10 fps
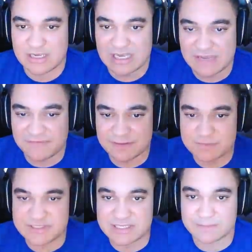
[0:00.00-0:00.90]
if
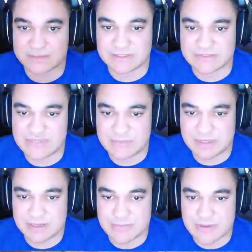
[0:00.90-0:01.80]
I'm
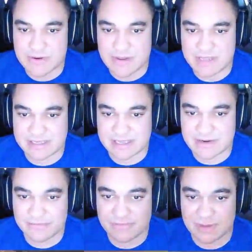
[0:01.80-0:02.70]
zipping up there and kind
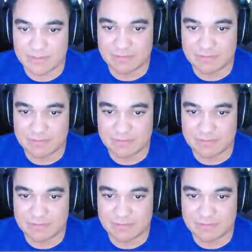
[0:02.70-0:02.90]
of coming